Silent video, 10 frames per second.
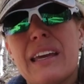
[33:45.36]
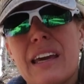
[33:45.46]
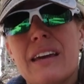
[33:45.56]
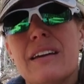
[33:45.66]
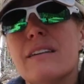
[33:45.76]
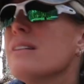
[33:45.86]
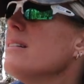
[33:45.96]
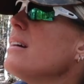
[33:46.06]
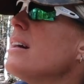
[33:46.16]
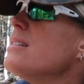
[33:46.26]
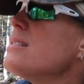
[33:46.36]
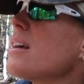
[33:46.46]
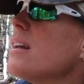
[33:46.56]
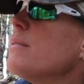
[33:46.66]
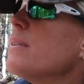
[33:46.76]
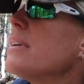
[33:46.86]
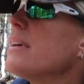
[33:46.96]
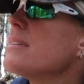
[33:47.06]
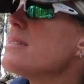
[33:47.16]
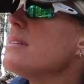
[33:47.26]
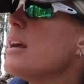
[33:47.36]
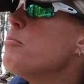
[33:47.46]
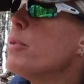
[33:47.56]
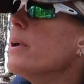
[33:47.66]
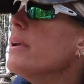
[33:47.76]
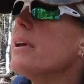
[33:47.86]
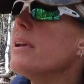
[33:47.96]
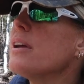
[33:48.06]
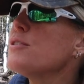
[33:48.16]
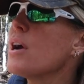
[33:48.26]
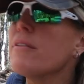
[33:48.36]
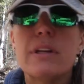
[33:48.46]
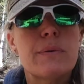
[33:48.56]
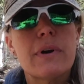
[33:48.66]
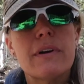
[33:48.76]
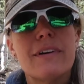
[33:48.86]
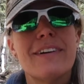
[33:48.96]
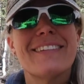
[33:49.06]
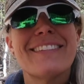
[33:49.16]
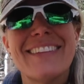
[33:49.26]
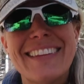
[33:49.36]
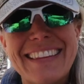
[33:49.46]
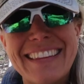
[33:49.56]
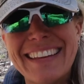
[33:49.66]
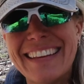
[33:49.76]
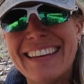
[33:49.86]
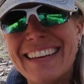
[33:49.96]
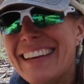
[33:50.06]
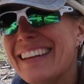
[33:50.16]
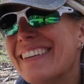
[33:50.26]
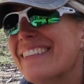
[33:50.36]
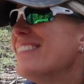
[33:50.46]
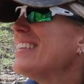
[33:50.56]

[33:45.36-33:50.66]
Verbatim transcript: get here, I just kind of want to like stay put and not drive anywhere. You know,